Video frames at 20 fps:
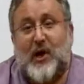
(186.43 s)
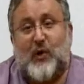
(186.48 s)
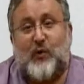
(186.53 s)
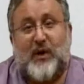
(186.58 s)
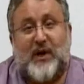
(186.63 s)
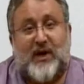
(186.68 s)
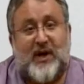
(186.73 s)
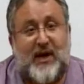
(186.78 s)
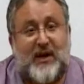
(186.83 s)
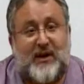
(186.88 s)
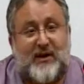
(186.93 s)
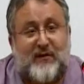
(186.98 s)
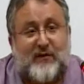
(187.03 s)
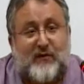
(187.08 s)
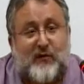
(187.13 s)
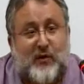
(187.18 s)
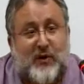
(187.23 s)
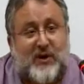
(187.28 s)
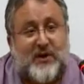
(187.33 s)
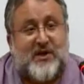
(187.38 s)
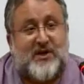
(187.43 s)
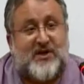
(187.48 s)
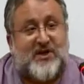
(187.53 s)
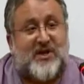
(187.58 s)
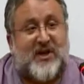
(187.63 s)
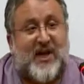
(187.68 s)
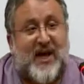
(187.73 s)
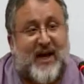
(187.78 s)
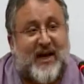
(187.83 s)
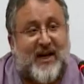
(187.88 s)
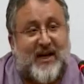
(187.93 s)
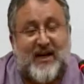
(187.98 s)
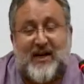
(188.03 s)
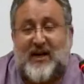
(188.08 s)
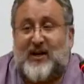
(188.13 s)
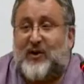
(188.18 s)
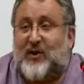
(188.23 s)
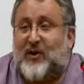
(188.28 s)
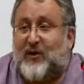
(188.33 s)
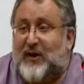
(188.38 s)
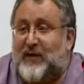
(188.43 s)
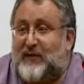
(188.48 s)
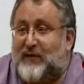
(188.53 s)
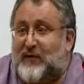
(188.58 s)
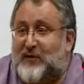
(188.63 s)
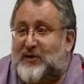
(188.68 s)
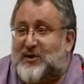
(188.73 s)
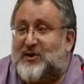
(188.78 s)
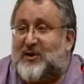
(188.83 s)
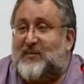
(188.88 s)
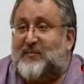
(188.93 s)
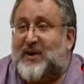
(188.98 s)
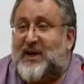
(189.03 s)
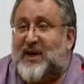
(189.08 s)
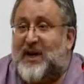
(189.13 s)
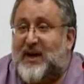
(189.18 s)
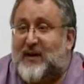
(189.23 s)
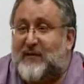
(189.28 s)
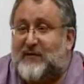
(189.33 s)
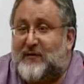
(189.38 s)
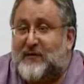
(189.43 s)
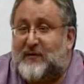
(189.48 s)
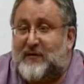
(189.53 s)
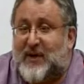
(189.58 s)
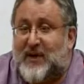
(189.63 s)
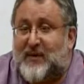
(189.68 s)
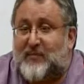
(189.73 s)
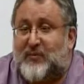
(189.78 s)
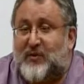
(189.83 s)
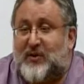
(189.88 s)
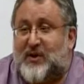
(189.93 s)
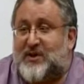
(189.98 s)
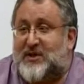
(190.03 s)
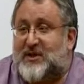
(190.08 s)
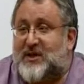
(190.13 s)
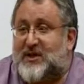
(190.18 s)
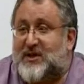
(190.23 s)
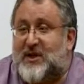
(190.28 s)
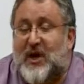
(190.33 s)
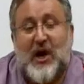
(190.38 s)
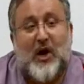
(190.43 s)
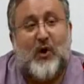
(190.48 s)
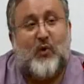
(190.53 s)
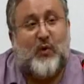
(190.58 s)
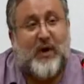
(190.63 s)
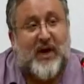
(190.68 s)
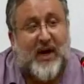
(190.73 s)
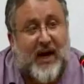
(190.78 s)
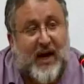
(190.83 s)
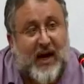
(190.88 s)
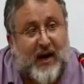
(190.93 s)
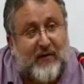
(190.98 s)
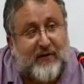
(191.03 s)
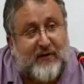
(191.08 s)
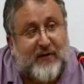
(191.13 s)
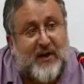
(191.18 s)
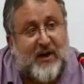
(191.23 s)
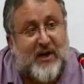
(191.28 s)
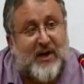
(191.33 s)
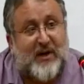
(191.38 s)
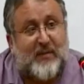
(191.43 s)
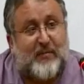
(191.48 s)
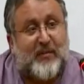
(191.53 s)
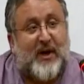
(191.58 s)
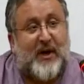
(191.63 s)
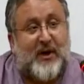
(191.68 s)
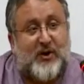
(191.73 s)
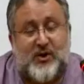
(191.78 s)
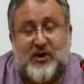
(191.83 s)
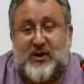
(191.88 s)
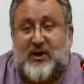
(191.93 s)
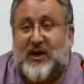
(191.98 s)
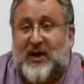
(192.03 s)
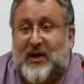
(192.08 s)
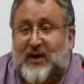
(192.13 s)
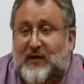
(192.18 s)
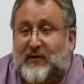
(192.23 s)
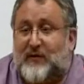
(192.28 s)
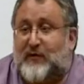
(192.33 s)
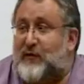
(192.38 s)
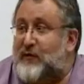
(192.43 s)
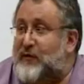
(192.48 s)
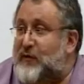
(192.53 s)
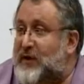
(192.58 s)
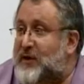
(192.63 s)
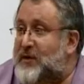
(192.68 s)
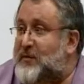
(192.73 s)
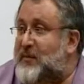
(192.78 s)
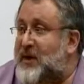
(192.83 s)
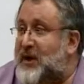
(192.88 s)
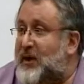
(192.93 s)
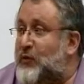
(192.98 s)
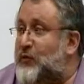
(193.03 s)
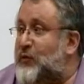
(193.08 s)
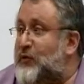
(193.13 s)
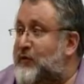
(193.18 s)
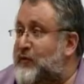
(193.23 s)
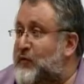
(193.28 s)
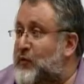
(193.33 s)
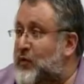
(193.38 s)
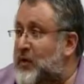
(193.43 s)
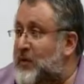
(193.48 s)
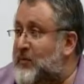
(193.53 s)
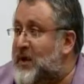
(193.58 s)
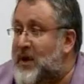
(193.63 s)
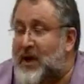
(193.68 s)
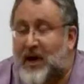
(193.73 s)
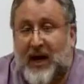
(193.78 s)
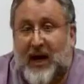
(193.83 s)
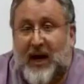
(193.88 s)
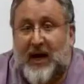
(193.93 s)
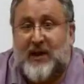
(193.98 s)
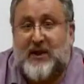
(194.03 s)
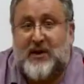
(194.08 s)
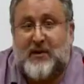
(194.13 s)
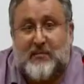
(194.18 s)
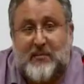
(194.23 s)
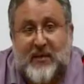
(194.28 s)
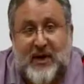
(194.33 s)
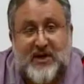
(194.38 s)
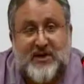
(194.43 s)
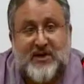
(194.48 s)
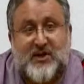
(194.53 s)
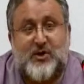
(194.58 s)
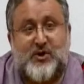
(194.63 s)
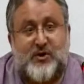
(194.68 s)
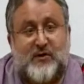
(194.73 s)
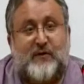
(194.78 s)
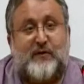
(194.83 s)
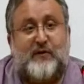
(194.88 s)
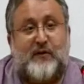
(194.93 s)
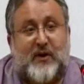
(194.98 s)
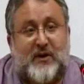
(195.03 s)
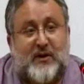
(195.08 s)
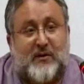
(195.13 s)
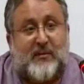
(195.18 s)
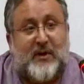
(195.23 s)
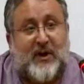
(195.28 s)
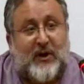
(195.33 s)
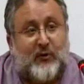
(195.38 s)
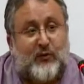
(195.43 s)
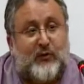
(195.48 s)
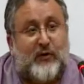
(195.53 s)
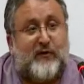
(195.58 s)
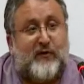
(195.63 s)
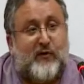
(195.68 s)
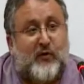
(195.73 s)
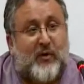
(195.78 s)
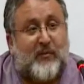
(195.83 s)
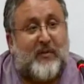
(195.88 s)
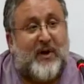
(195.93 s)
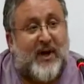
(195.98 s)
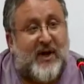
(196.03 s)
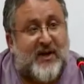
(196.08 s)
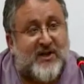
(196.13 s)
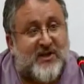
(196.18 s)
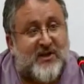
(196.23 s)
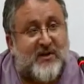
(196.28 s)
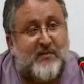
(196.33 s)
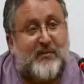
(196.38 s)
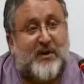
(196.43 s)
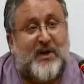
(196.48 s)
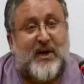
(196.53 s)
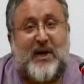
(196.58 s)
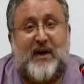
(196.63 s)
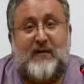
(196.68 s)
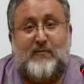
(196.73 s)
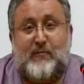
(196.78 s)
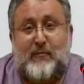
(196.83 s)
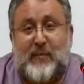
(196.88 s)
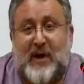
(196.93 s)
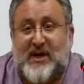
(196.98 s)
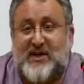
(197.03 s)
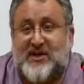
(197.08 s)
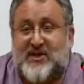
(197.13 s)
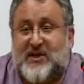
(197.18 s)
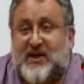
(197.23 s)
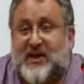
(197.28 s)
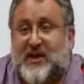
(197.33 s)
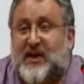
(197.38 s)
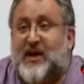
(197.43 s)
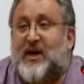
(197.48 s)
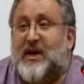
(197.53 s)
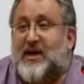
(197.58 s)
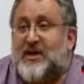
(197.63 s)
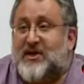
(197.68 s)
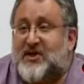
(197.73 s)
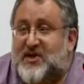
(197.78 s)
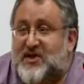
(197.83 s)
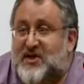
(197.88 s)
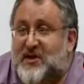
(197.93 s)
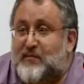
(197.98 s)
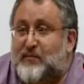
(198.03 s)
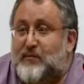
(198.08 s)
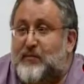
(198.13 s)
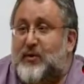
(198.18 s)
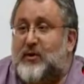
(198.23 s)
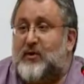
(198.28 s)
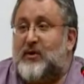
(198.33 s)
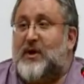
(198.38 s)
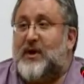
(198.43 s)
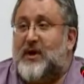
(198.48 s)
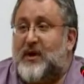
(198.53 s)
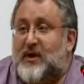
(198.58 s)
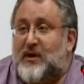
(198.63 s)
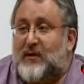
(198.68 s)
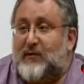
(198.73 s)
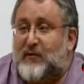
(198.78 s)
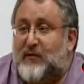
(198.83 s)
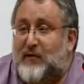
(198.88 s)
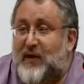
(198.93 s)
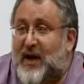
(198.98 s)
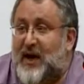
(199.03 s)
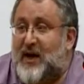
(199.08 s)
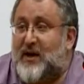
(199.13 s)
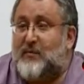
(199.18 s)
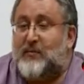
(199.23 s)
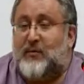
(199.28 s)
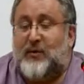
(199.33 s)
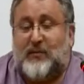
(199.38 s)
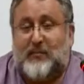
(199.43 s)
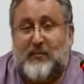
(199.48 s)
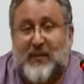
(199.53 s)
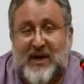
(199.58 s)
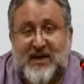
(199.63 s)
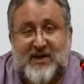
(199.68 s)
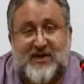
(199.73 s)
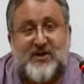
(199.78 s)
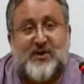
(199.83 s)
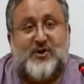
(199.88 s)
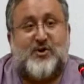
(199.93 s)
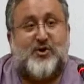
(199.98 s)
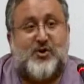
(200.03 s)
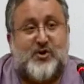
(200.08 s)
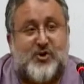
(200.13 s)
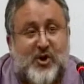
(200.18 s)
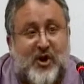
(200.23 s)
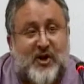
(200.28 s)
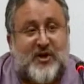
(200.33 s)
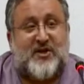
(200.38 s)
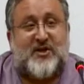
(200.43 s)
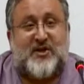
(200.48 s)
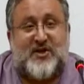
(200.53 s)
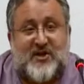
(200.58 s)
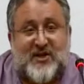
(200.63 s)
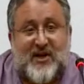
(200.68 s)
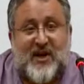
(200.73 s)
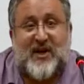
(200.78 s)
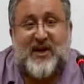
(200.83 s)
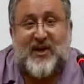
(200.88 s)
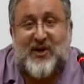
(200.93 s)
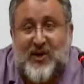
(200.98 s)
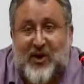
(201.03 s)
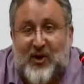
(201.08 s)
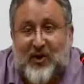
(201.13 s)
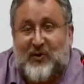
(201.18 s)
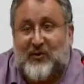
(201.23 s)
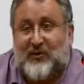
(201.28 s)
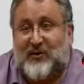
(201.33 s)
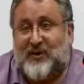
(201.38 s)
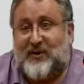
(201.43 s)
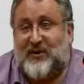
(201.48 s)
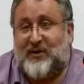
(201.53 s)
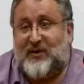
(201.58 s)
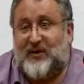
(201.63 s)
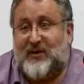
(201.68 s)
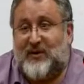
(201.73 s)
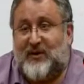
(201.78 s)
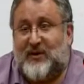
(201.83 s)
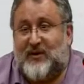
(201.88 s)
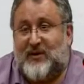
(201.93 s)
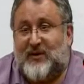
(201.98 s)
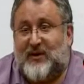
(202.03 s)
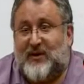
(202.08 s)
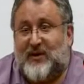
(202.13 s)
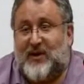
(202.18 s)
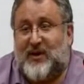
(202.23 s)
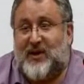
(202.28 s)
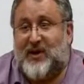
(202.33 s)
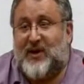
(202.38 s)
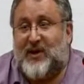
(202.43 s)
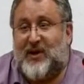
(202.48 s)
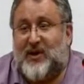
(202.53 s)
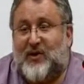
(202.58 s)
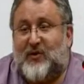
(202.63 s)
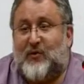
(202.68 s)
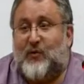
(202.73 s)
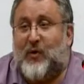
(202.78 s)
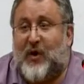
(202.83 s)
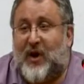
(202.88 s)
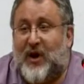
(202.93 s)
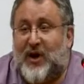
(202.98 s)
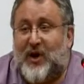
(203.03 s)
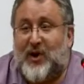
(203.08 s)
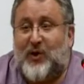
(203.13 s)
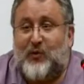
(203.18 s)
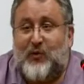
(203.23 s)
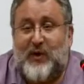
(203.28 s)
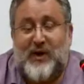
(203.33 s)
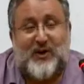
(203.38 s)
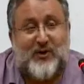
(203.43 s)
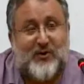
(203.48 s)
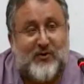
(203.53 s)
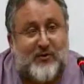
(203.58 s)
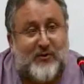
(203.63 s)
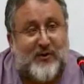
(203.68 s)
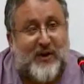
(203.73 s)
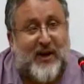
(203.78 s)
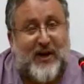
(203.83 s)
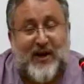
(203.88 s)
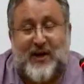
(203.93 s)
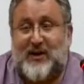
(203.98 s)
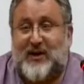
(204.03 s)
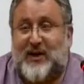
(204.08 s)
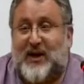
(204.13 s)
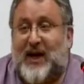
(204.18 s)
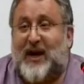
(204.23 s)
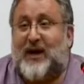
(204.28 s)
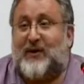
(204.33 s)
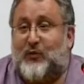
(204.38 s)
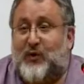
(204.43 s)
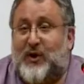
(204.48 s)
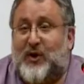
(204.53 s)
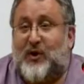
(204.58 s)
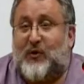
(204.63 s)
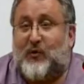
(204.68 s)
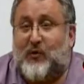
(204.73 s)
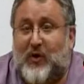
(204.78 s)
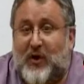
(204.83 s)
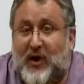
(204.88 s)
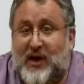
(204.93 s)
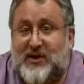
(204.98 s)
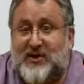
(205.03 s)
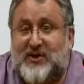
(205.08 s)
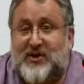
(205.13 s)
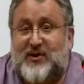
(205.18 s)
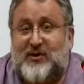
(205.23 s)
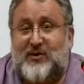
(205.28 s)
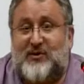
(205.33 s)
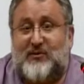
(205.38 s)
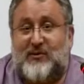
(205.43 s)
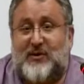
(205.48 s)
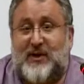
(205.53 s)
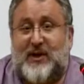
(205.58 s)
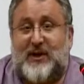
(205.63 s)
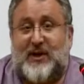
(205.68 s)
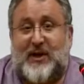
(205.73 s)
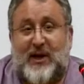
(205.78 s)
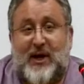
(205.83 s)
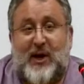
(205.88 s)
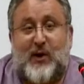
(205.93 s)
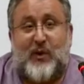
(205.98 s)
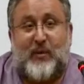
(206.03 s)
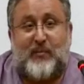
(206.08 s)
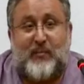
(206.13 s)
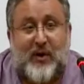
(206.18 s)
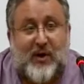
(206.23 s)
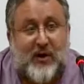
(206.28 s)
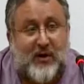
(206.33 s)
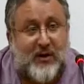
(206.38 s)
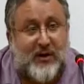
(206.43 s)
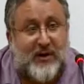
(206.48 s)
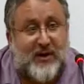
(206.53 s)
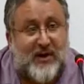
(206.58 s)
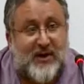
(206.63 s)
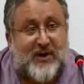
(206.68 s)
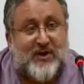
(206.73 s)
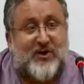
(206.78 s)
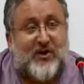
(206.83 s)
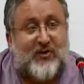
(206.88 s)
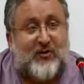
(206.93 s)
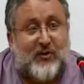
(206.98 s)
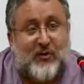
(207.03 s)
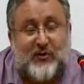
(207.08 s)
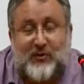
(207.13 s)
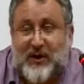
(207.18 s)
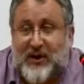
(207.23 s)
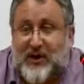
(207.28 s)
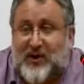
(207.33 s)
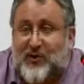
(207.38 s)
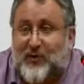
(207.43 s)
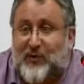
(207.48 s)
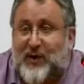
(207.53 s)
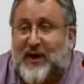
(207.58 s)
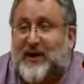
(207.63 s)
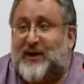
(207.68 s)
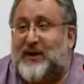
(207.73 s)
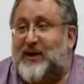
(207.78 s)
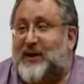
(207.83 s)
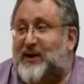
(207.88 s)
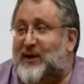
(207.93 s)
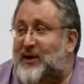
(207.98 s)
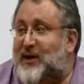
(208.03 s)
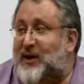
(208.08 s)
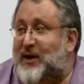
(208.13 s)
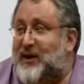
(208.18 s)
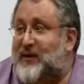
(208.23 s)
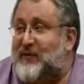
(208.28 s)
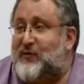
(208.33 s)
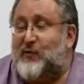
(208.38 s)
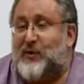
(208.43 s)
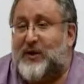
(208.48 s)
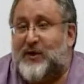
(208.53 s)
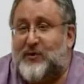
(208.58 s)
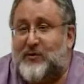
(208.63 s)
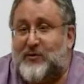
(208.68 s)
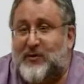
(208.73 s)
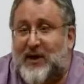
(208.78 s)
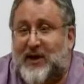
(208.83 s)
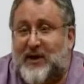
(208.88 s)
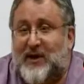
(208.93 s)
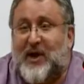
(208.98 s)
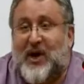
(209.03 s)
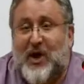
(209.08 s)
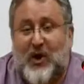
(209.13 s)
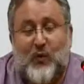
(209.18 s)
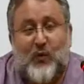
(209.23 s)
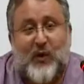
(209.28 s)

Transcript: We can't afford to slacken in our efforts on behalf of that process. We have to keep agitating for fundamental reform, and the message of fundamental reform has to be a basic, simple, conveyable message just say no. While we do that, and we are wise to do that. And our politics are only correctly aligned if we do that.